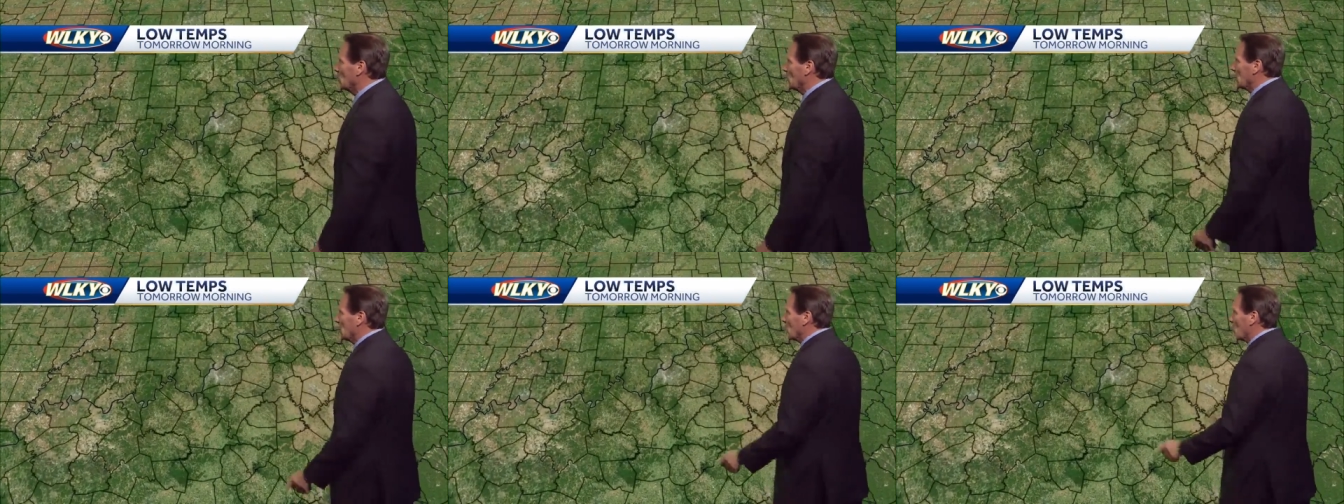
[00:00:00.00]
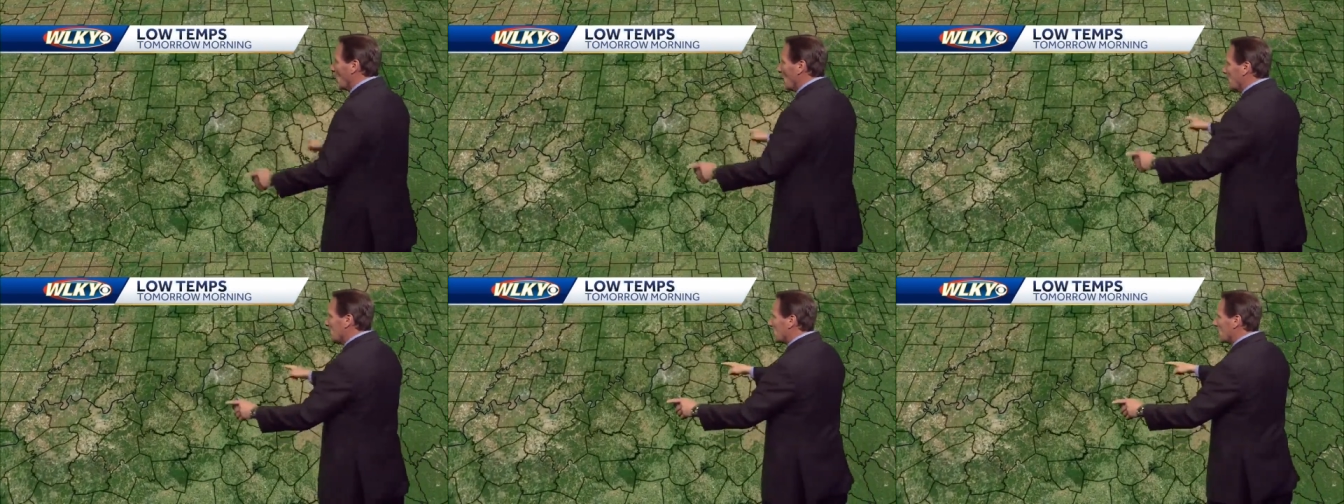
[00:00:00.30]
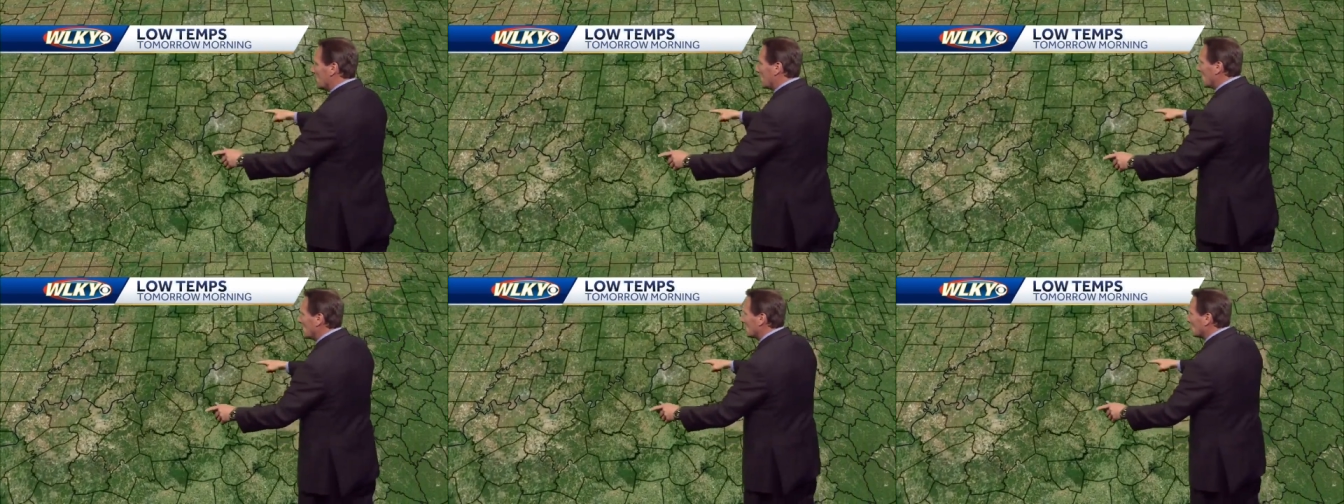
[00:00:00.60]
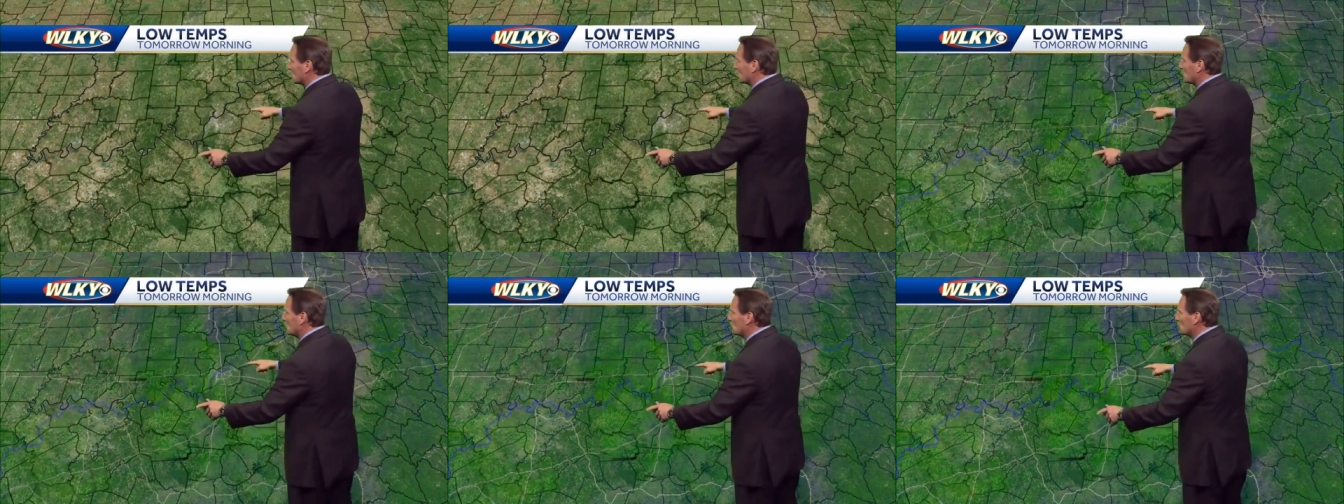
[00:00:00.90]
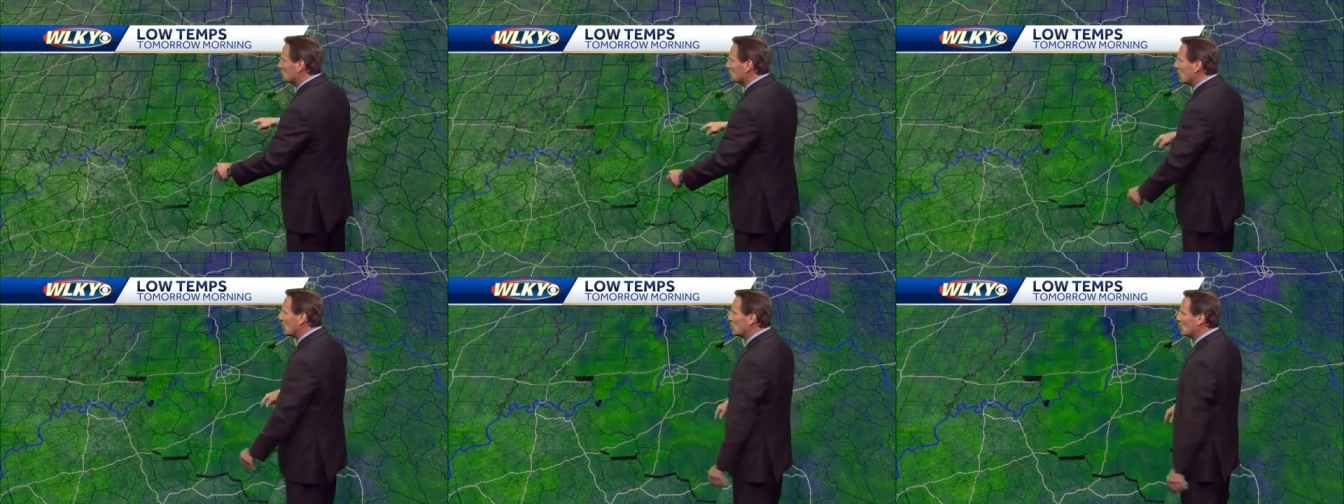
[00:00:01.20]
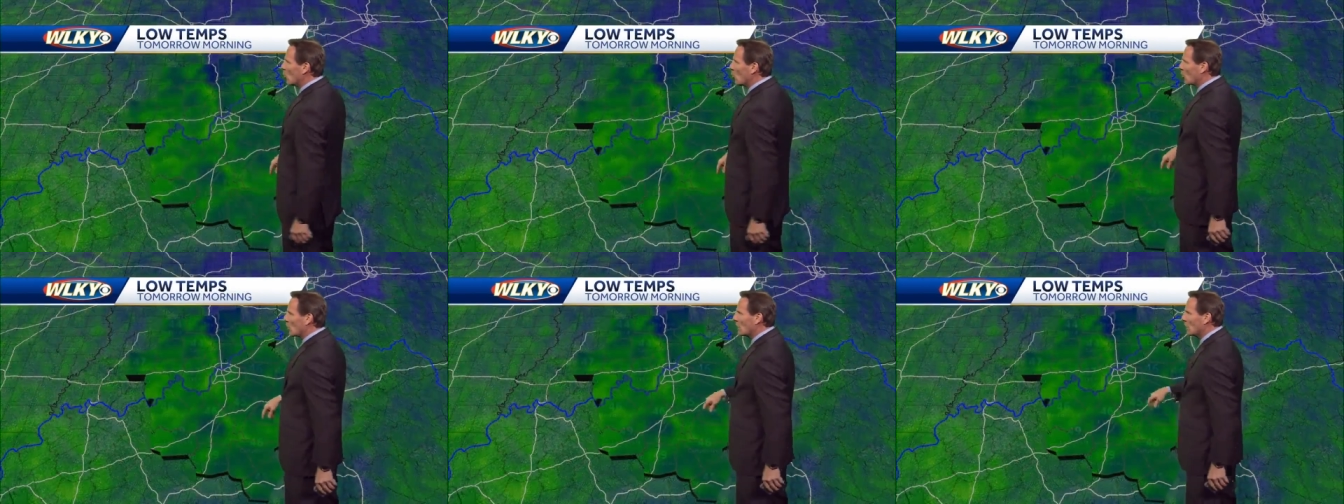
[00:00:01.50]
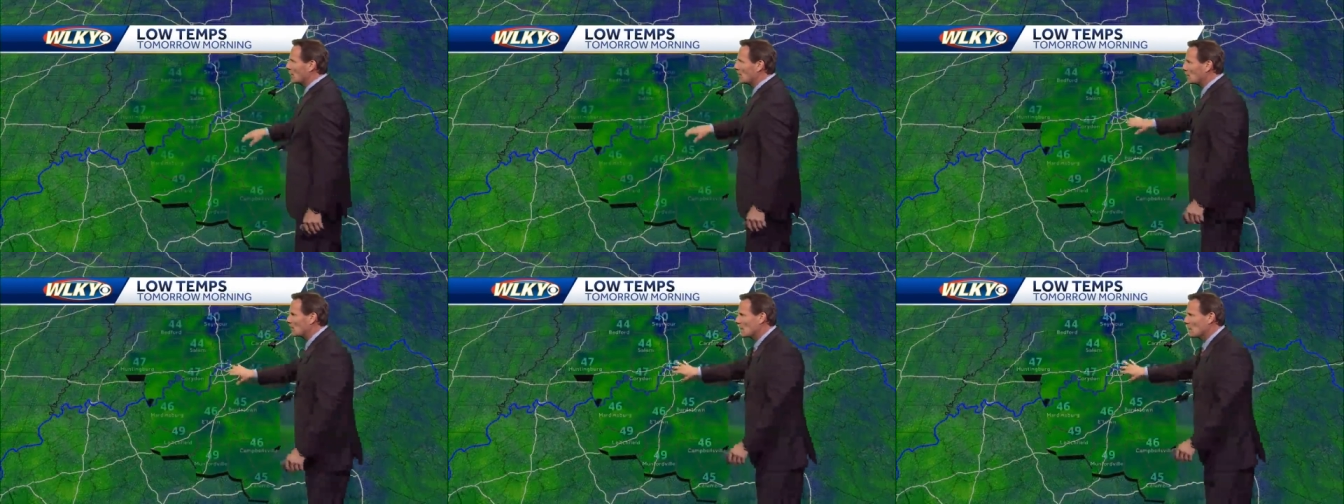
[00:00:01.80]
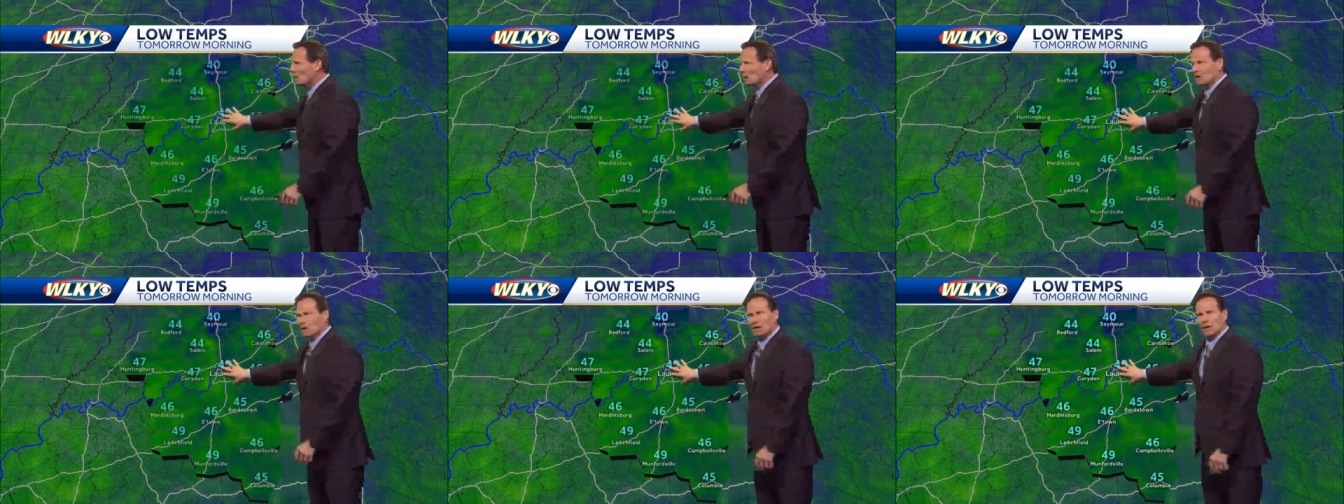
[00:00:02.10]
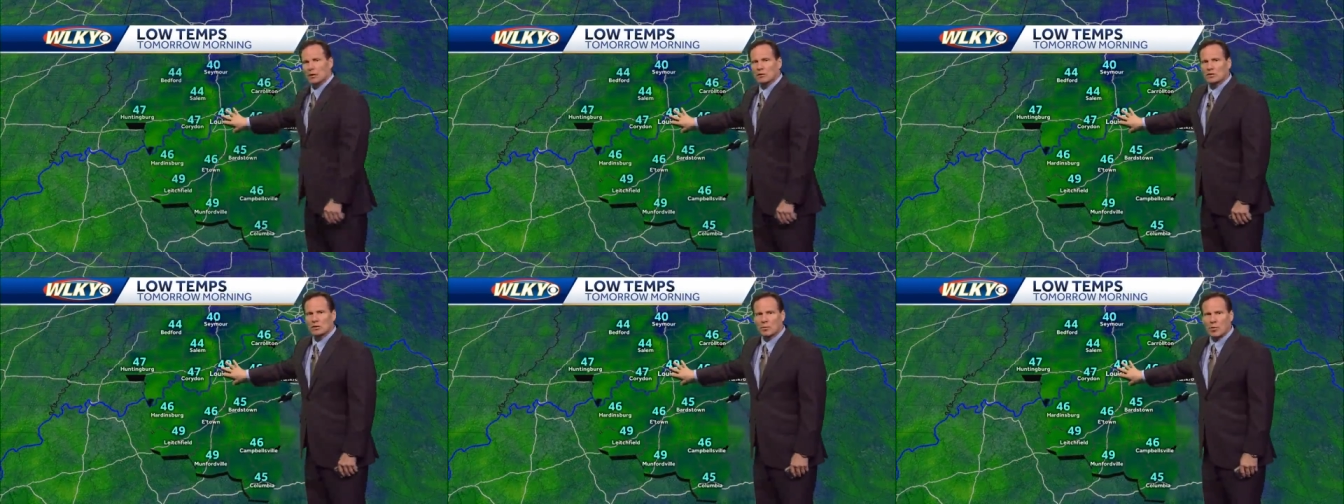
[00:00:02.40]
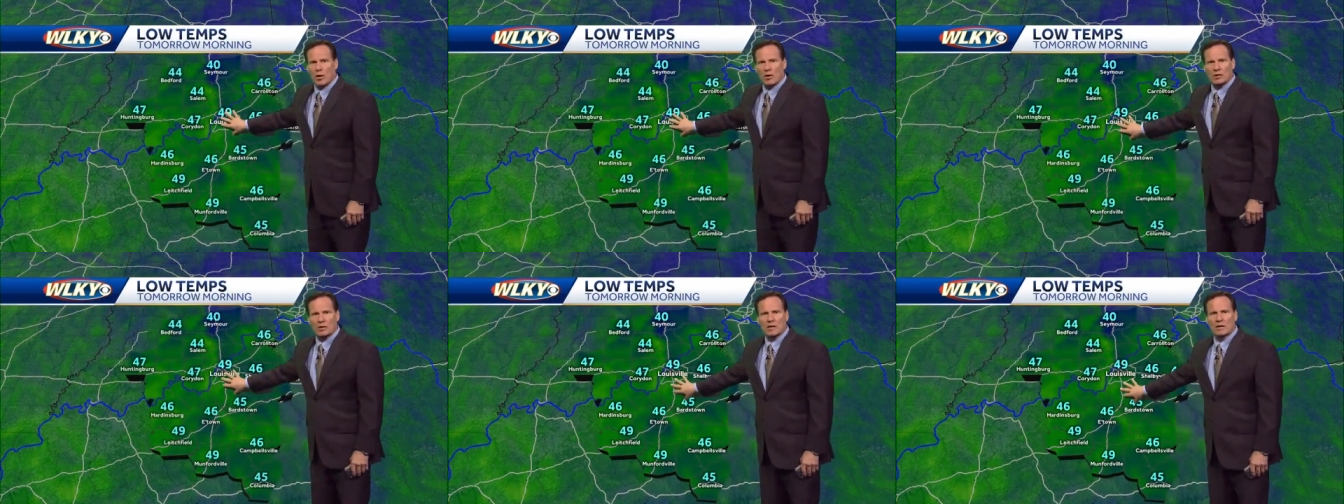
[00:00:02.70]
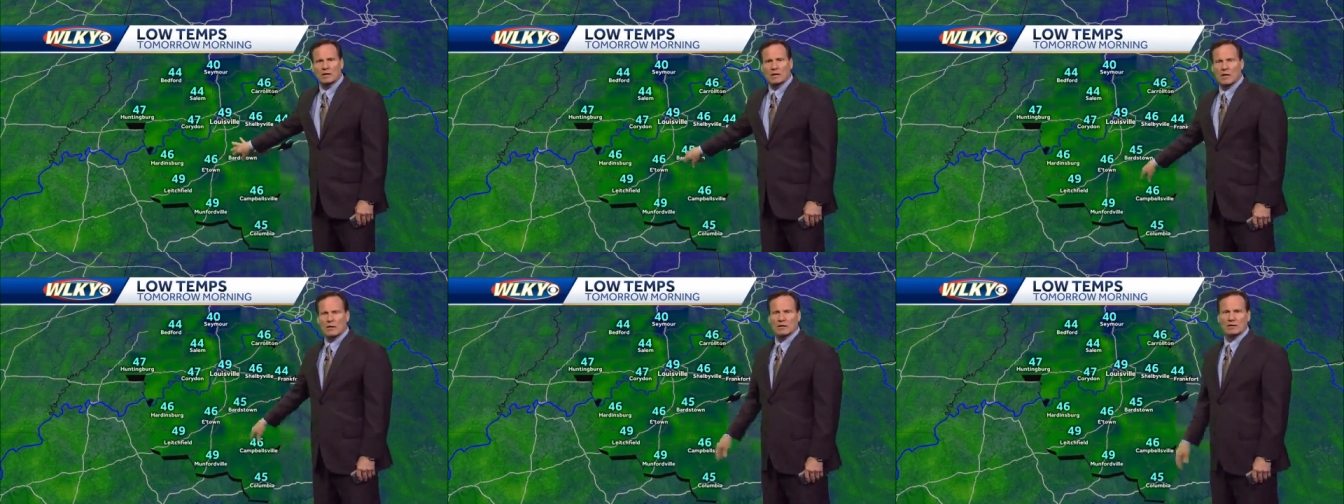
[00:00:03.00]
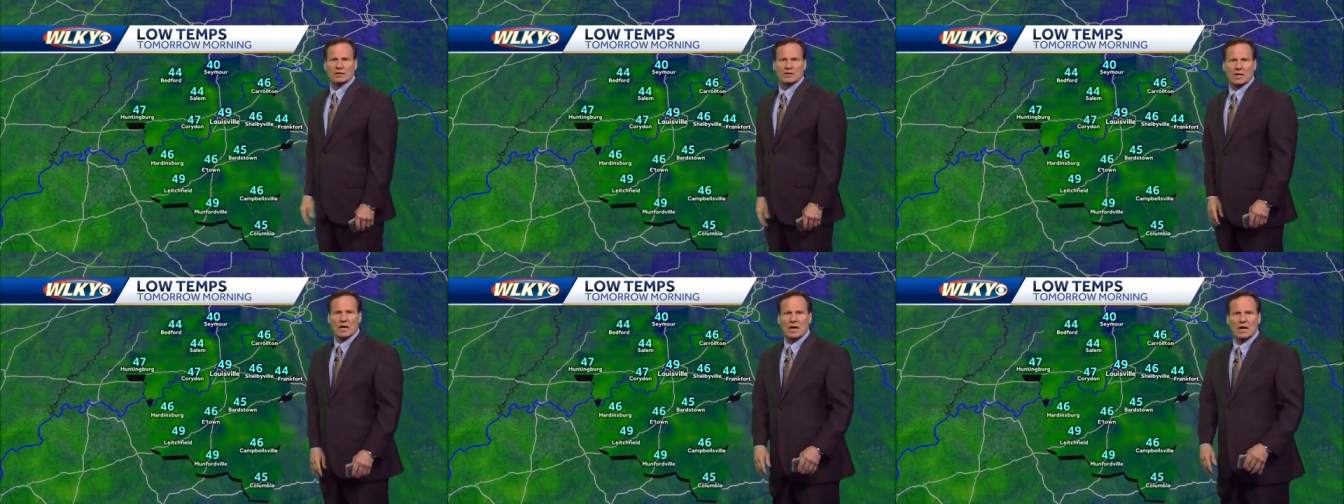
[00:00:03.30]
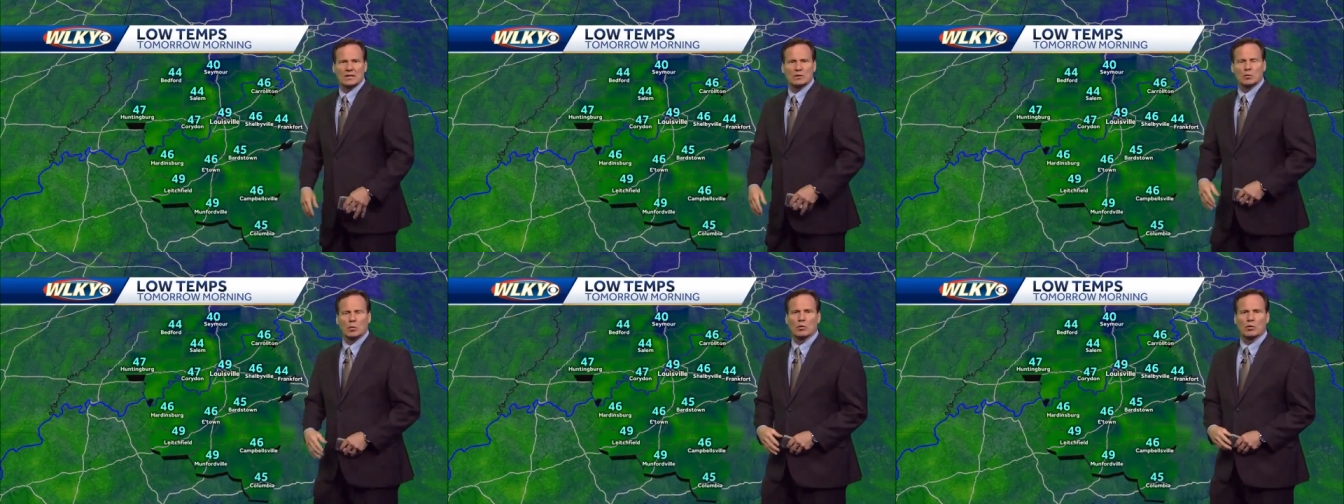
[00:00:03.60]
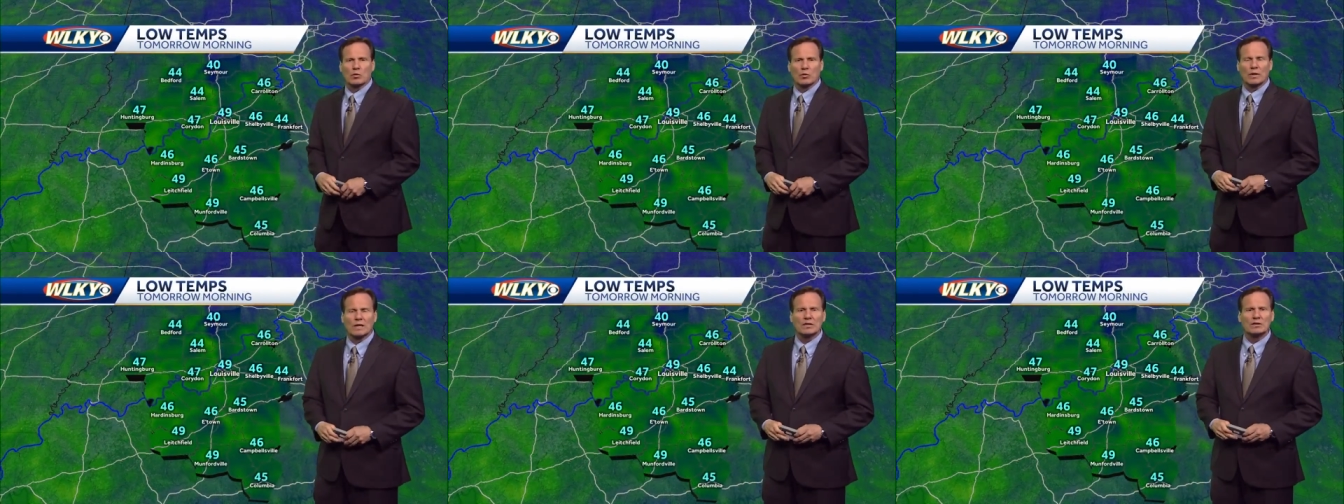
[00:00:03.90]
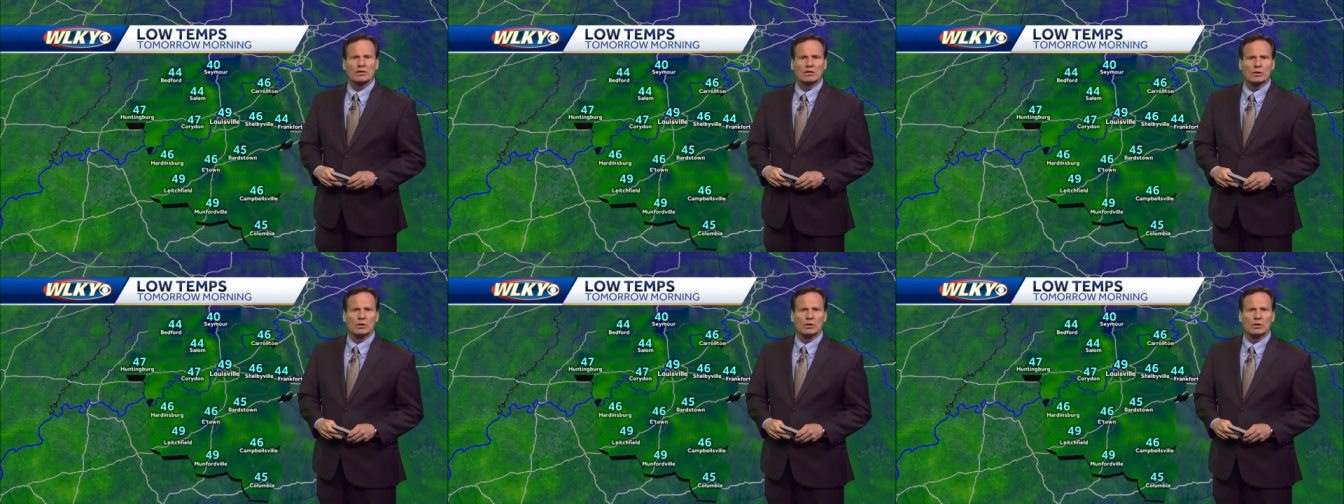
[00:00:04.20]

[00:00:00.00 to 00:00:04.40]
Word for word: When you wake up on your Tuesday morning, clear to partly cloudy skies will greet